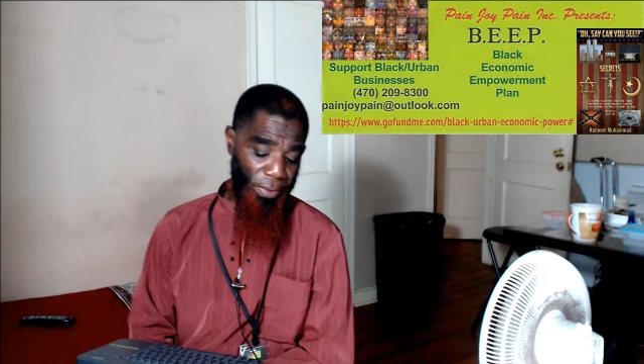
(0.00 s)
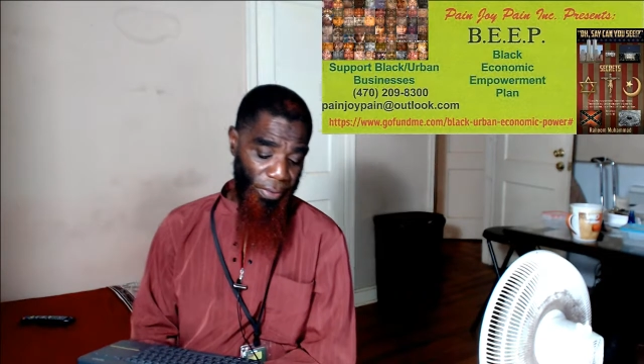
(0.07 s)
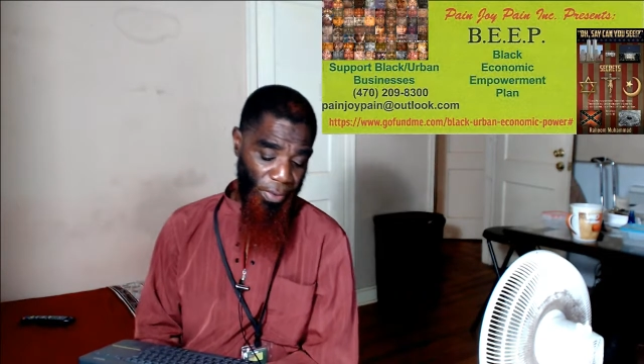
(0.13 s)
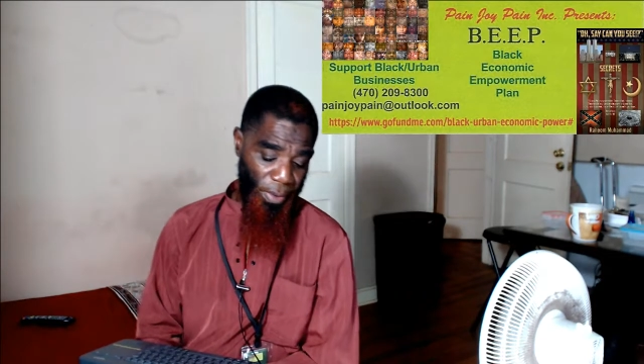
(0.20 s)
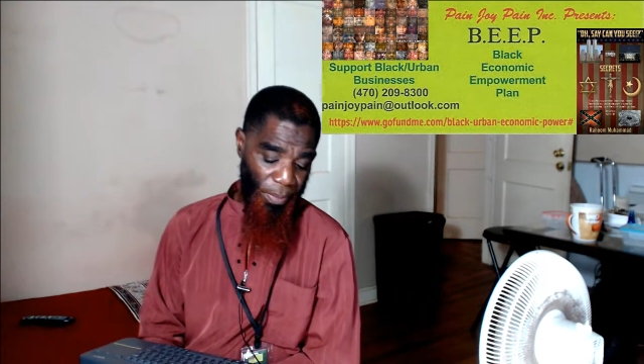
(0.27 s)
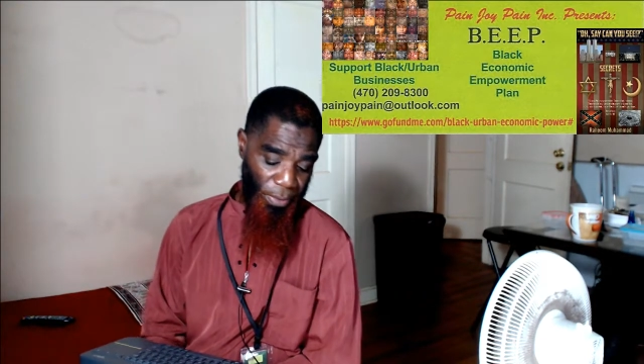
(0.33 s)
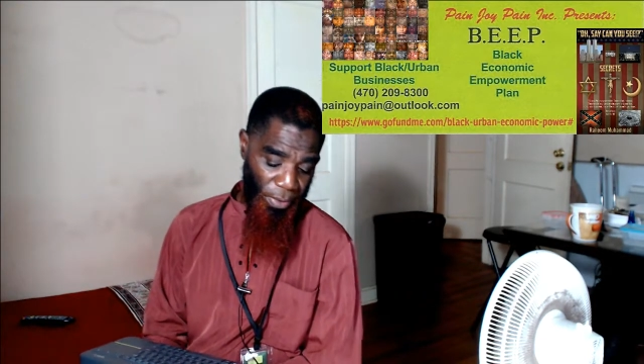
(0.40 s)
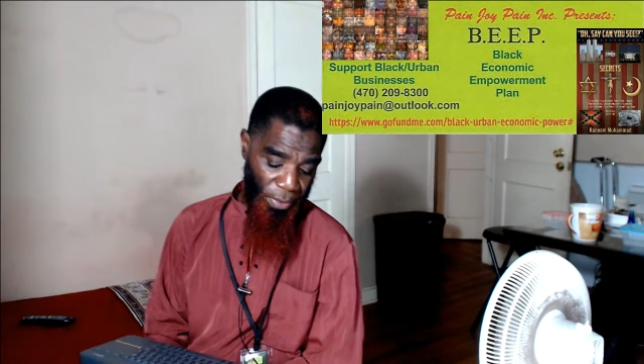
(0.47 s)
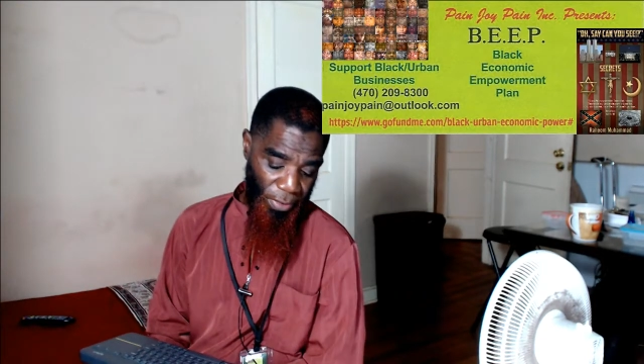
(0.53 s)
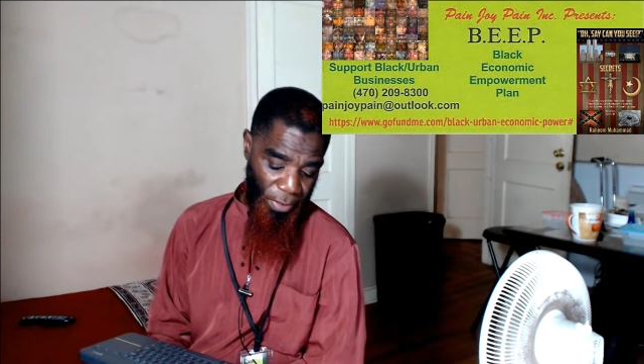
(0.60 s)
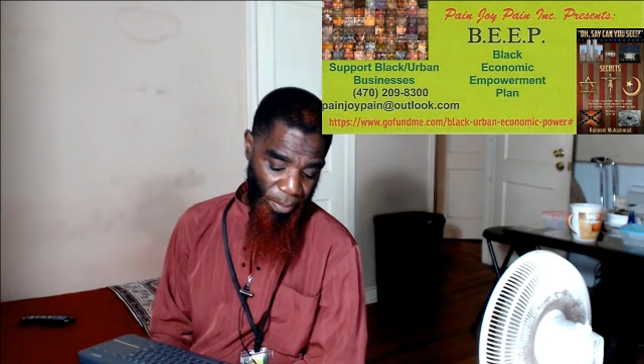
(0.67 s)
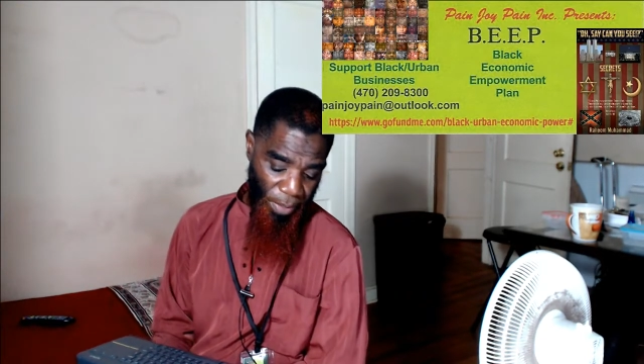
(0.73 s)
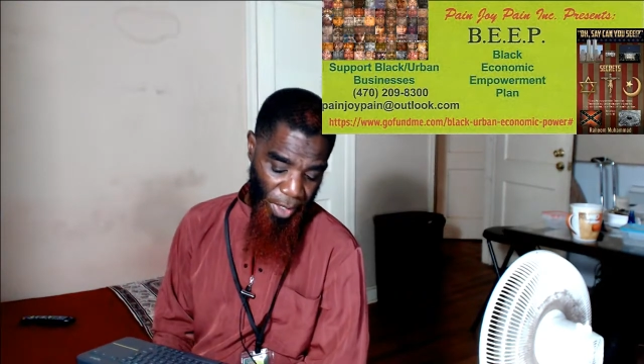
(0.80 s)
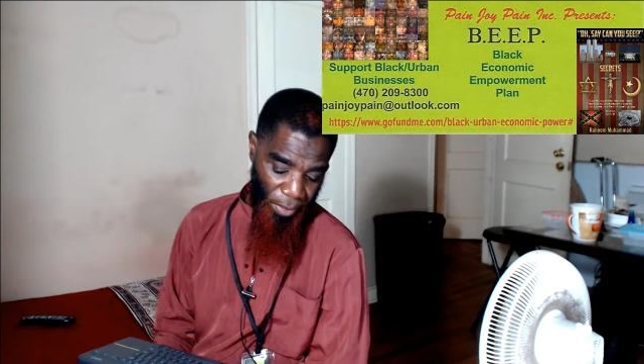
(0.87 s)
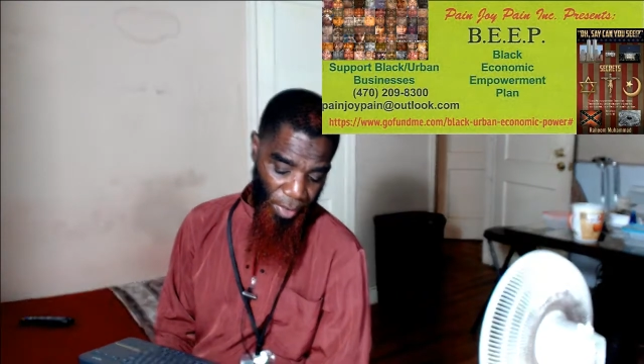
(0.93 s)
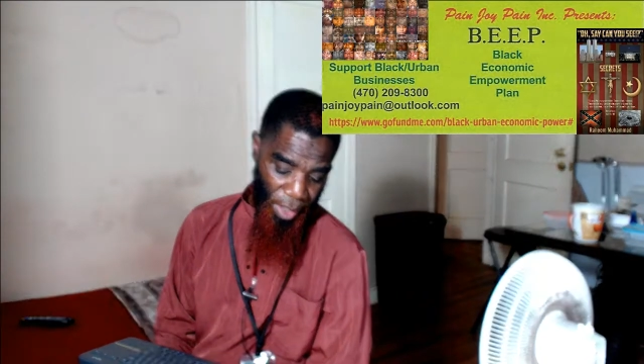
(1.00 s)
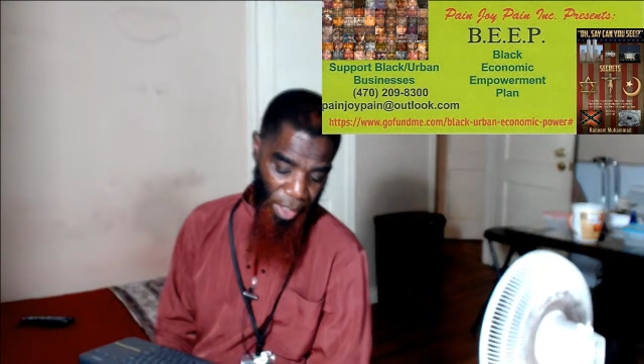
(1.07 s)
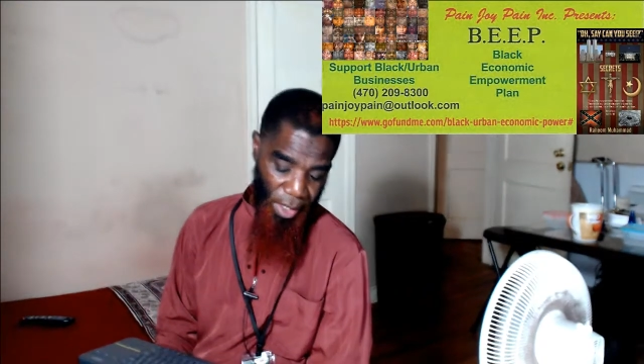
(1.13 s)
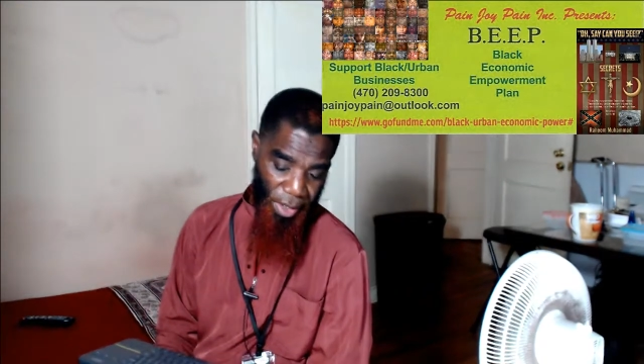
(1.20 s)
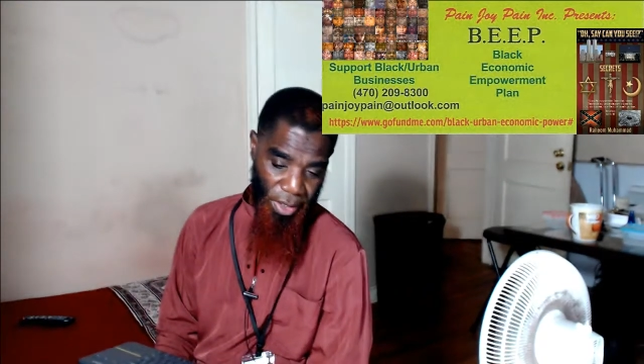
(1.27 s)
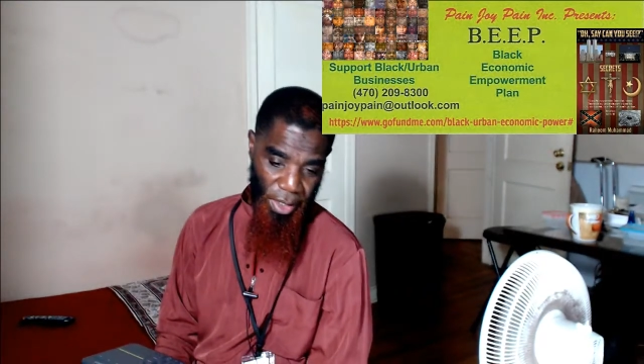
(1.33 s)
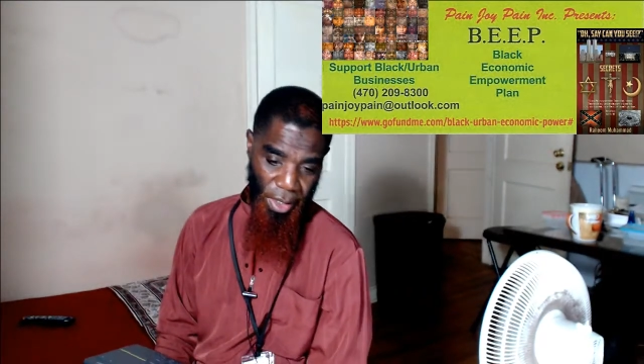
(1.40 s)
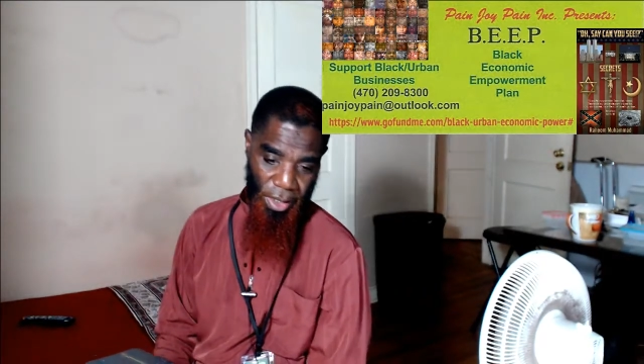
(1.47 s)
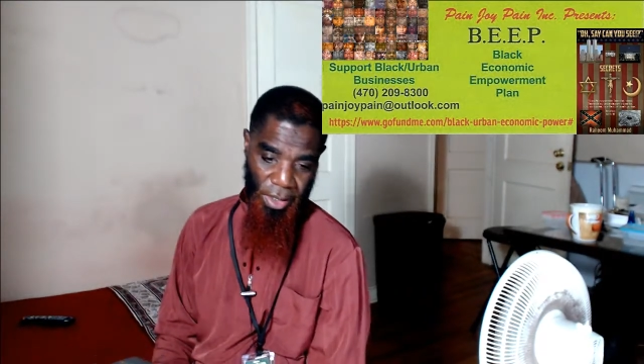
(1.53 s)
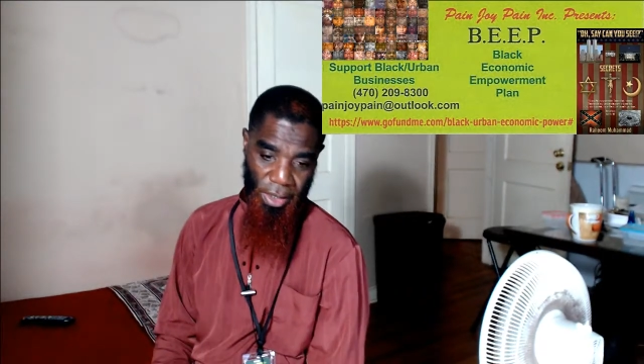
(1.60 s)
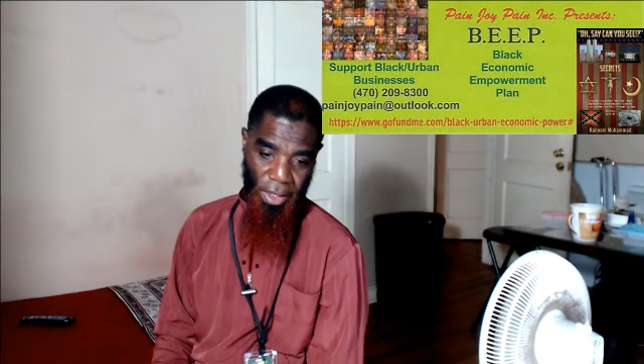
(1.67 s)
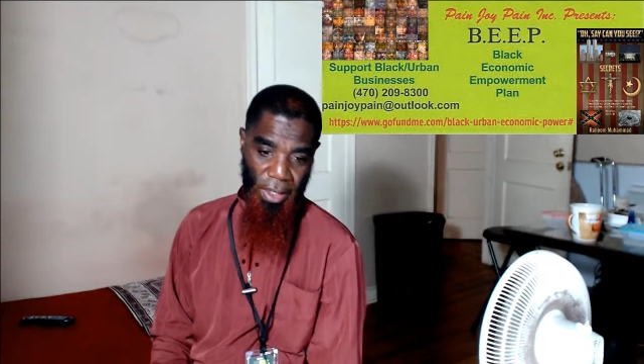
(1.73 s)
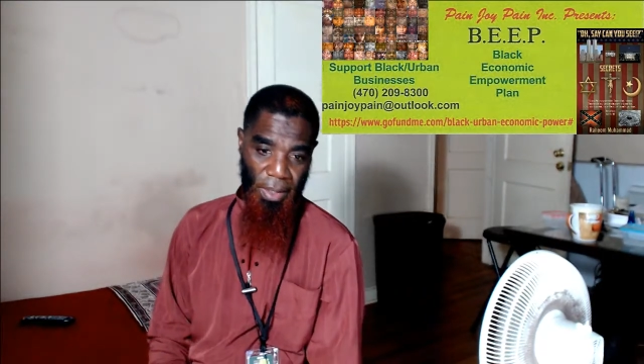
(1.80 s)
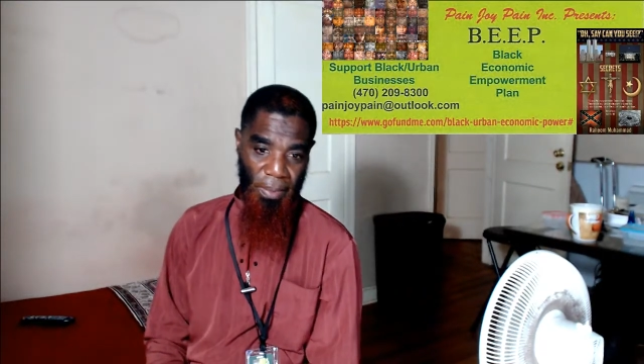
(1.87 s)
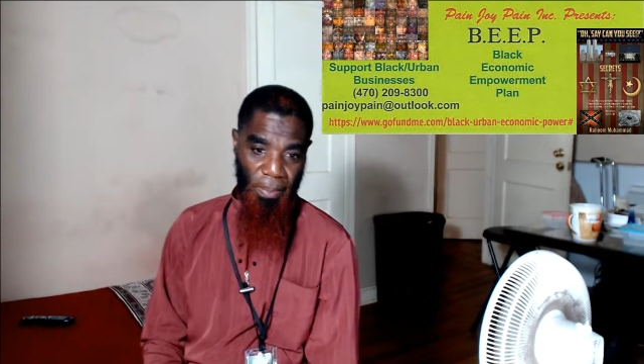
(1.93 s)
scriptures should be able to relate to this,
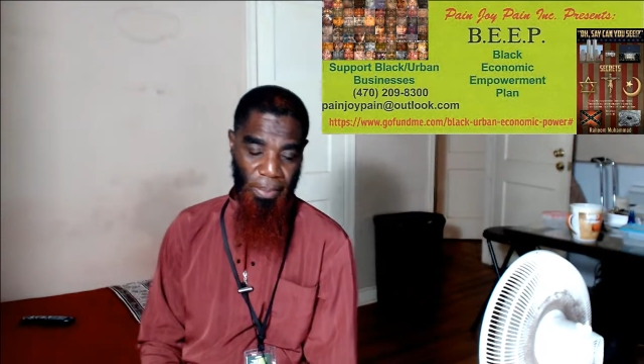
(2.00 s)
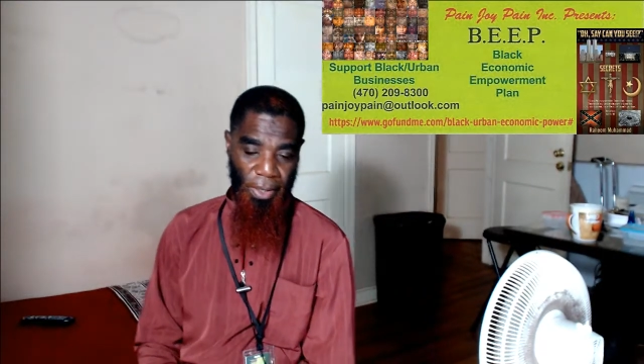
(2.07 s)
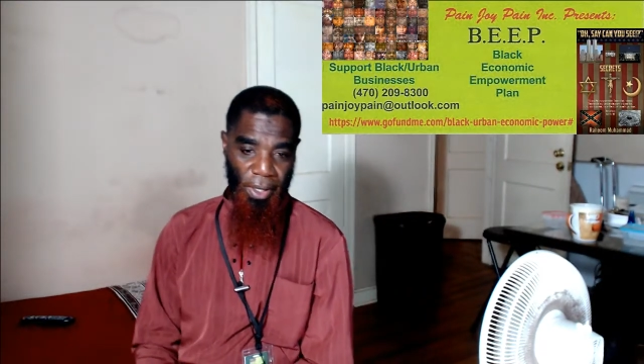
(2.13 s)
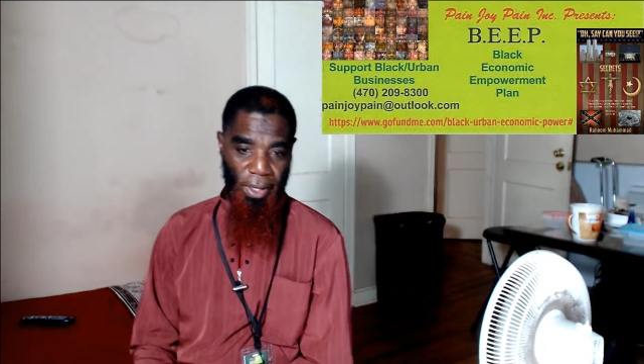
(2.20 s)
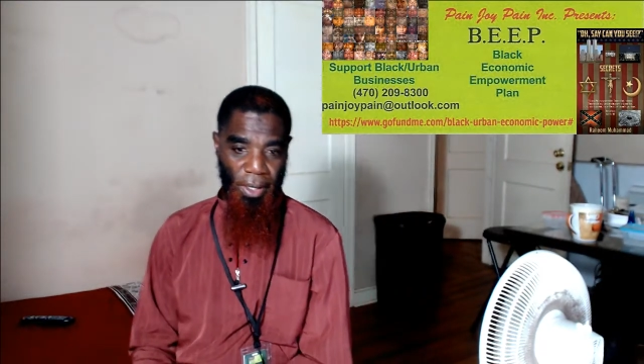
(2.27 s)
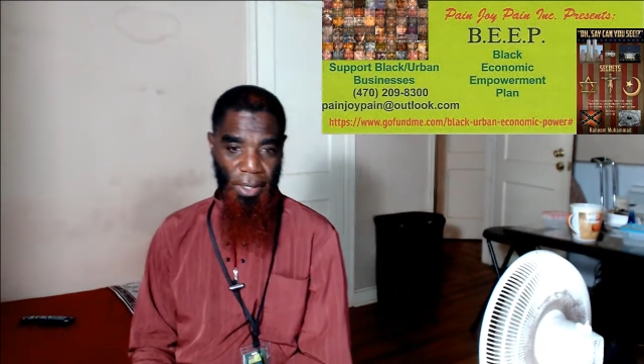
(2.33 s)
but